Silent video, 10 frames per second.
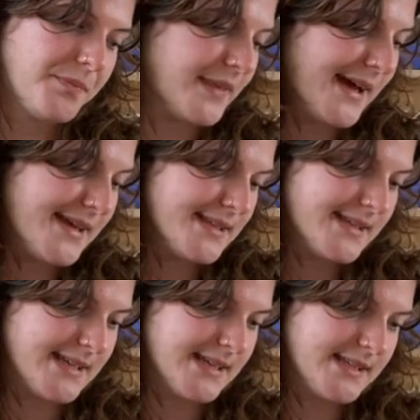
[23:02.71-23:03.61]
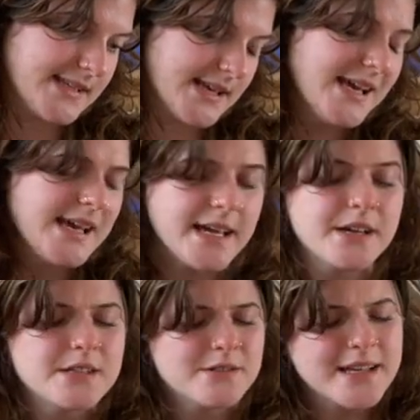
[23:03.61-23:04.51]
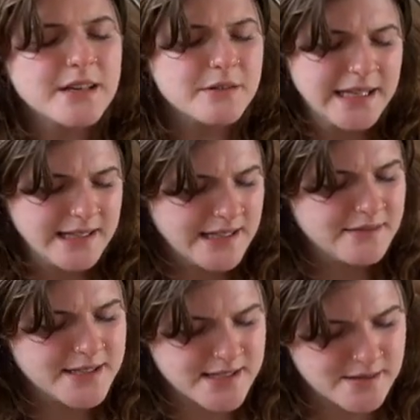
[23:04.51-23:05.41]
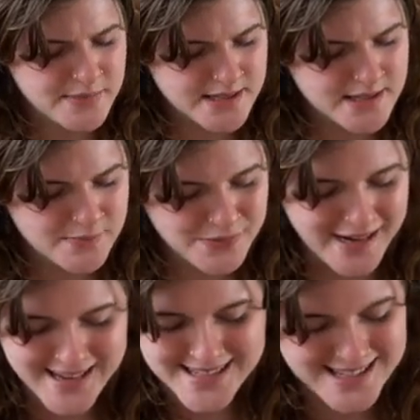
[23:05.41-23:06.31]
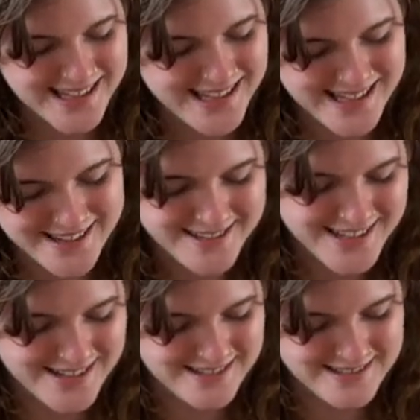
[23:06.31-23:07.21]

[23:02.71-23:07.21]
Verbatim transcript: that is this. It goes quite quickly, which is a bit surprising, I don't know.